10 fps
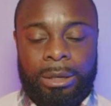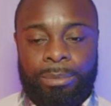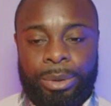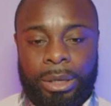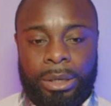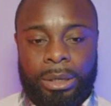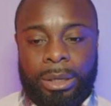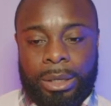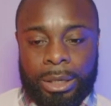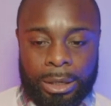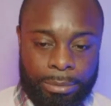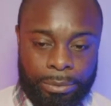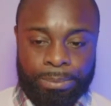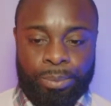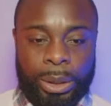But
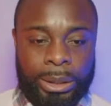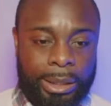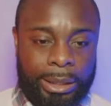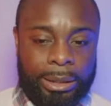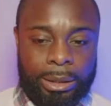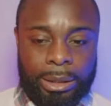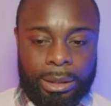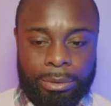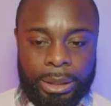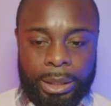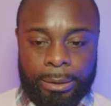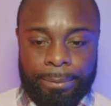point taken, Renee.